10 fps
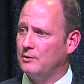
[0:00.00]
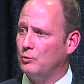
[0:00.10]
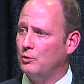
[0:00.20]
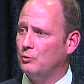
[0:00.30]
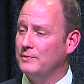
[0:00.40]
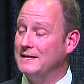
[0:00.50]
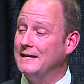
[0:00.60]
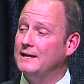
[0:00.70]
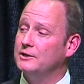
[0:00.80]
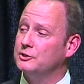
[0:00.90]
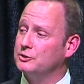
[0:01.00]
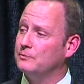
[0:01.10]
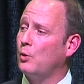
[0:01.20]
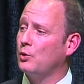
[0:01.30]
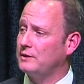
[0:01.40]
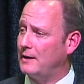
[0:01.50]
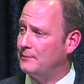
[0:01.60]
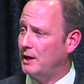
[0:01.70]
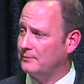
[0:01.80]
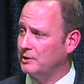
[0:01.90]
and what will be needed to support that
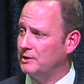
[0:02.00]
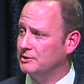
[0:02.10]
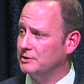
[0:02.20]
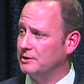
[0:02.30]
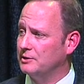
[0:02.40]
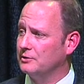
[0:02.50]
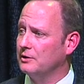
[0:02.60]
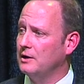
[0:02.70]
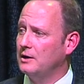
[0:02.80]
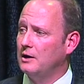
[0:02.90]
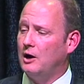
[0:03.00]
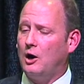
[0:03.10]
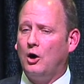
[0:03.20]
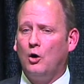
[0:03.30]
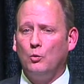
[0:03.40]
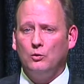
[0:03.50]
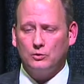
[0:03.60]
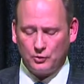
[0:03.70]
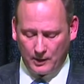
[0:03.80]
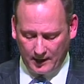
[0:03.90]
population here all will
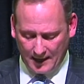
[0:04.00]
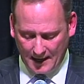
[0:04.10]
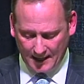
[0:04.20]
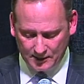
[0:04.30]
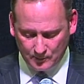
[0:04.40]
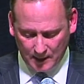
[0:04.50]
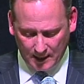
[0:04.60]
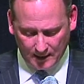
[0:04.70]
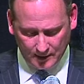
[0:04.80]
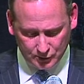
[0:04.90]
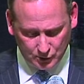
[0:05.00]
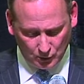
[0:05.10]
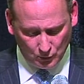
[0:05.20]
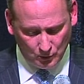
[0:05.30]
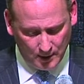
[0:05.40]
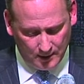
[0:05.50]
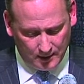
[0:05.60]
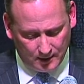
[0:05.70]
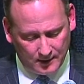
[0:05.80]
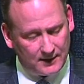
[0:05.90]
create a high demand. And so
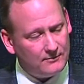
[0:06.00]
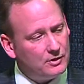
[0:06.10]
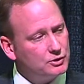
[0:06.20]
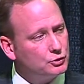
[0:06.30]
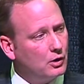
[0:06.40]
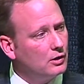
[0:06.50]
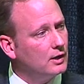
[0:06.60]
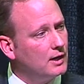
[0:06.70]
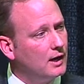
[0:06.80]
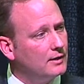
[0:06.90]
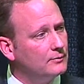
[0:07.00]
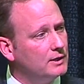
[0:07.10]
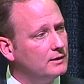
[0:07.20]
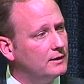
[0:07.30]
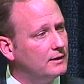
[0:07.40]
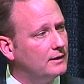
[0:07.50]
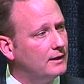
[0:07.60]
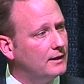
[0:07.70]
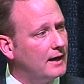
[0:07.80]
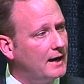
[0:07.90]
given a strong economy
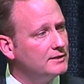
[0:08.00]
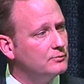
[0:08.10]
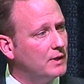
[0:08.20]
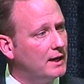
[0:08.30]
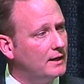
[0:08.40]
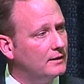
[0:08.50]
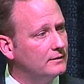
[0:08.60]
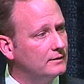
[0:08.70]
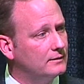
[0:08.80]
and a high demand,